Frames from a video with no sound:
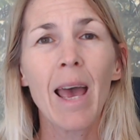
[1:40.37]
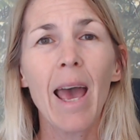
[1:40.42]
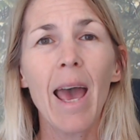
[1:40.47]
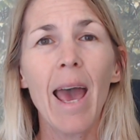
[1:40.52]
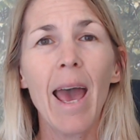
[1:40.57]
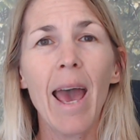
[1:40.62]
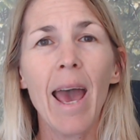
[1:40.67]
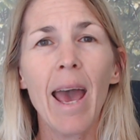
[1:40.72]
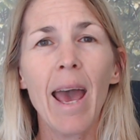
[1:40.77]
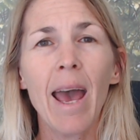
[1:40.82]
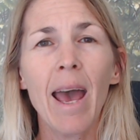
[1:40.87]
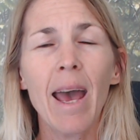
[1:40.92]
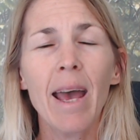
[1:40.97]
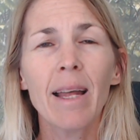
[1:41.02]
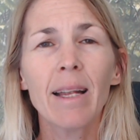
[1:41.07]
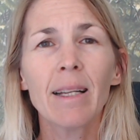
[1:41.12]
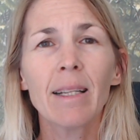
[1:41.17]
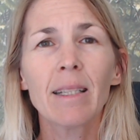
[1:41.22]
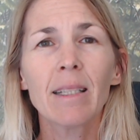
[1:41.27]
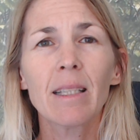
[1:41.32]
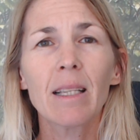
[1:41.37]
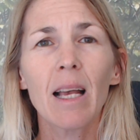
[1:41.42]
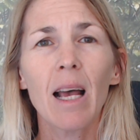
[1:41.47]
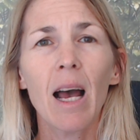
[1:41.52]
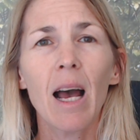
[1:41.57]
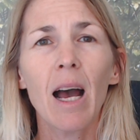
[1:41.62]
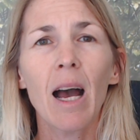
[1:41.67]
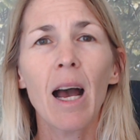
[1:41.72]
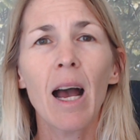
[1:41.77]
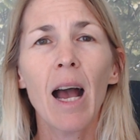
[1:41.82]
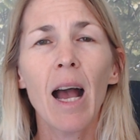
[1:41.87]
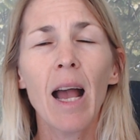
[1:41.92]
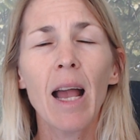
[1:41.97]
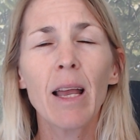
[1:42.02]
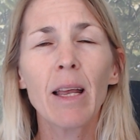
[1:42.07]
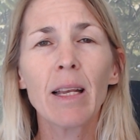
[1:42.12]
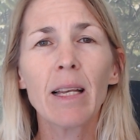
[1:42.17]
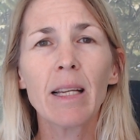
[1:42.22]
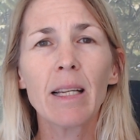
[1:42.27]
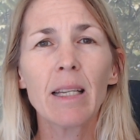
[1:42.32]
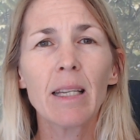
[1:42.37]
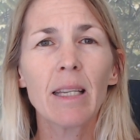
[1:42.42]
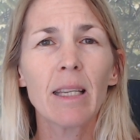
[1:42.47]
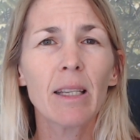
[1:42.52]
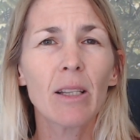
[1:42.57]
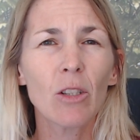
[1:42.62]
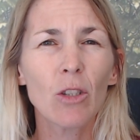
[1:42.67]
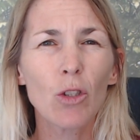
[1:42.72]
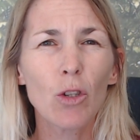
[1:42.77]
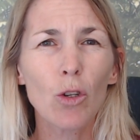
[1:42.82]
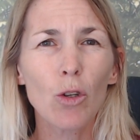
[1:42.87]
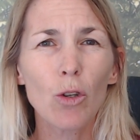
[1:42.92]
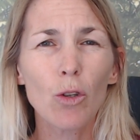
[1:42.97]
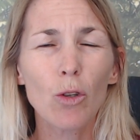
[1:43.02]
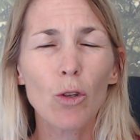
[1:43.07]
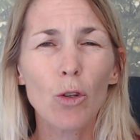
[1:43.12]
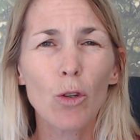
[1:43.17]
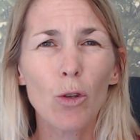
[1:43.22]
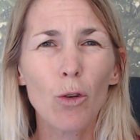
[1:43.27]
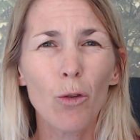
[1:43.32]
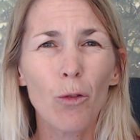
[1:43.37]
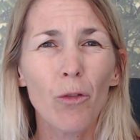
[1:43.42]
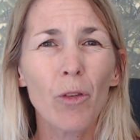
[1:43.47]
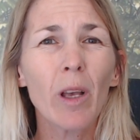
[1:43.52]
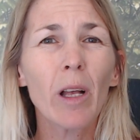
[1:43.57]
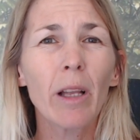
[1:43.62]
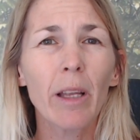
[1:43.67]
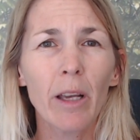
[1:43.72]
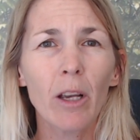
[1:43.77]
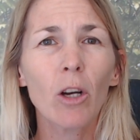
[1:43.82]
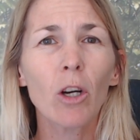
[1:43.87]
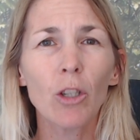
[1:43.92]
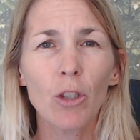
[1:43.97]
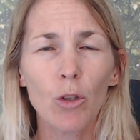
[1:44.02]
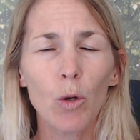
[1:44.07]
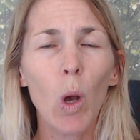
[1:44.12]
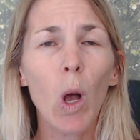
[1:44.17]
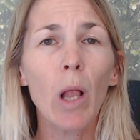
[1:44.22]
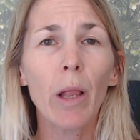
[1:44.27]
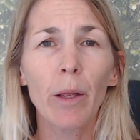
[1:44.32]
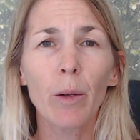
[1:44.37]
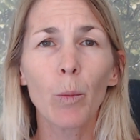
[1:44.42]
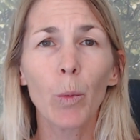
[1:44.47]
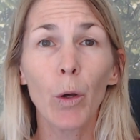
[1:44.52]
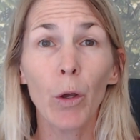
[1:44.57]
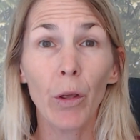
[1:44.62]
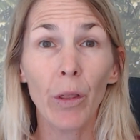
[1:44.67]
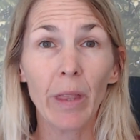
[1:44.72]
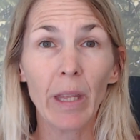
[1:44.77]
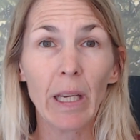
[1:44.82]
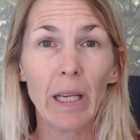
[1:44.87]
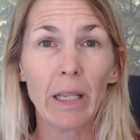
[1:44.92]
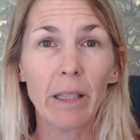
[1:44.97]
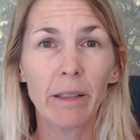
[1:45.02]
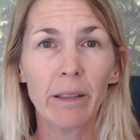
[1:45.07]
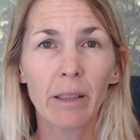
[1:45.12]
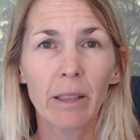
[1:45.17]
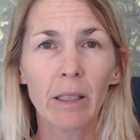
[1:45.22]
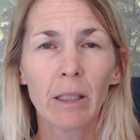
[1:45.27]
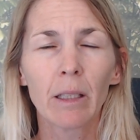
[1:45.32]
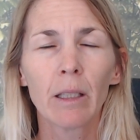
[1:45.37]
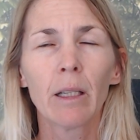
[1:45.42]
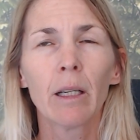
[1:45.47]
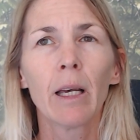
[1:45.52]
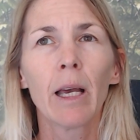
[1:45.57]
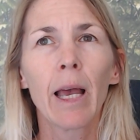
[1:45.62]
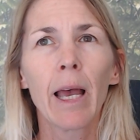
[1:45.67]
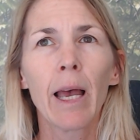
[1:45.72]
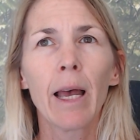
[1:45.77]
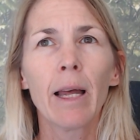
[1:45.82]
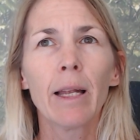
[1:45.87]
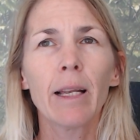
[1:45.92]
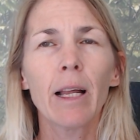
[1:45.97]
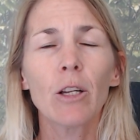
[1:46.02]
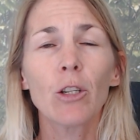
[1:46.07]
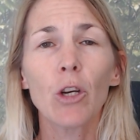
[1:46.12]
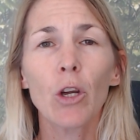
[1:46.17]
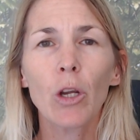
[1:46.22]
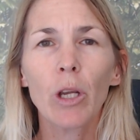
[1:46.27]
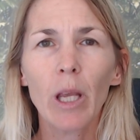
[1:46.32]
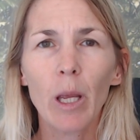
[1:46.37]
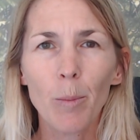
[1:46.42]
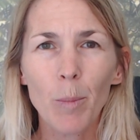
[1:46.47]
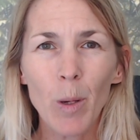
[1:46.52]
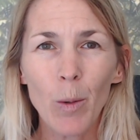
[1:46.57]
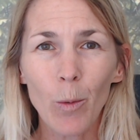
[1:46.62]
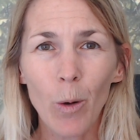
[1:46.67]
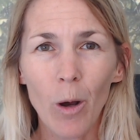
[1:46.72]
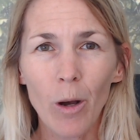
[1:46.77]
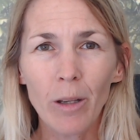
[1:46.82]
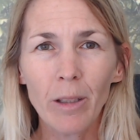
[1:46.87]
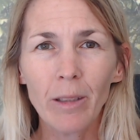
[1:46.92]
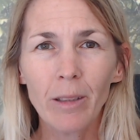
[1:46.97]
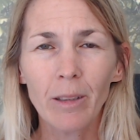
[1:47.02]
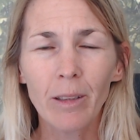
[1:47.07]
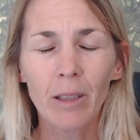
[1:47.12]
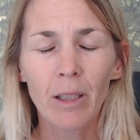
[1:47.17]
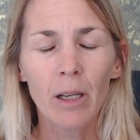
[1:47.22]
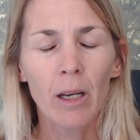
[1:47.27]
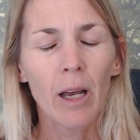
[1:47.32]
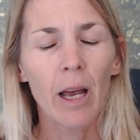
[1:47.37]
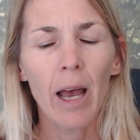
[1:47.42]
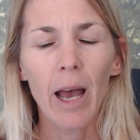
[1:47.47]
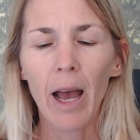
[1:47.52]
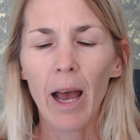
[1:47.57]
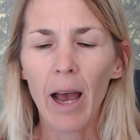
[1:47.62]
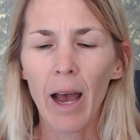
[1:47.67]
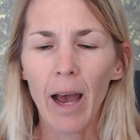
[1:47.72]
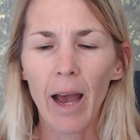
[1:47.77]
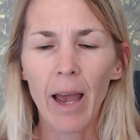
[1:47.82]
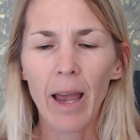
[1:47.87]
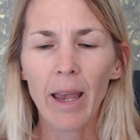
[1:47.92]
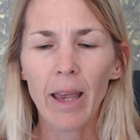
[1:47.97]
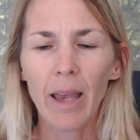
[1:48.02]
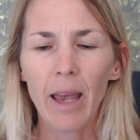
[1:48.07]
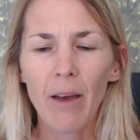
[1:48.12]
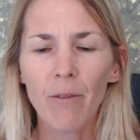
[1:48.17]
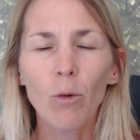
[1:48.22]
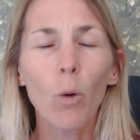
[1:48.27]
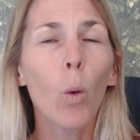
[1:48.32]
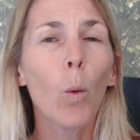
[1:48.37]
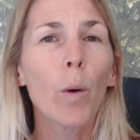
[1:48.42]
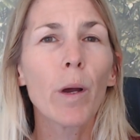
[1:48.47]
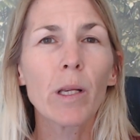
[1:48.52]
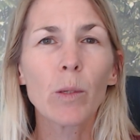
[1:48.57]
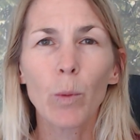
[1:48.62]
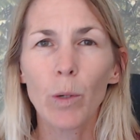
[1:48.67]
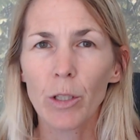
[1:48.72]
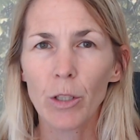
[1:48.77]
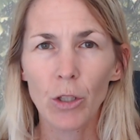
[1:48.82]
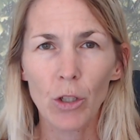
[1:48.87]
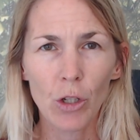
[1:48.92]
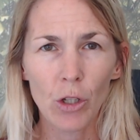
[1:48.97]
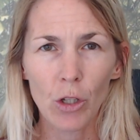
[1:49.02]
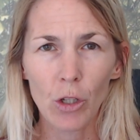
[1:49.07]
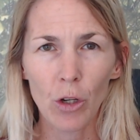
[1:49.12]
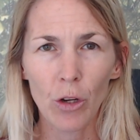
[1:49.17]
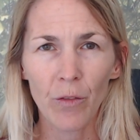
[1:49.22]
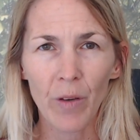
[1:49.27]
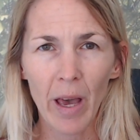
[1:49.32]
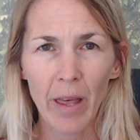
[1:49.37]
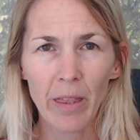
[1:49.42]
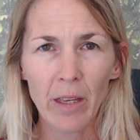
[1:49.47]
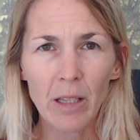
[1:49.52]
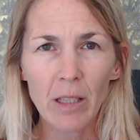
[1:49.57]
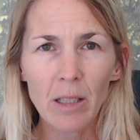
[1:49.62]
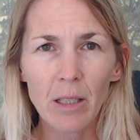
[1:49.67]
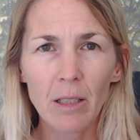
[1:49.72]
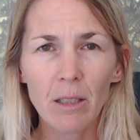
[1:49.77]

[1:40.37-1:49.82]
and I needed to feel in control and worthy. Now, don't get me wrong, I have always wanted to serve others,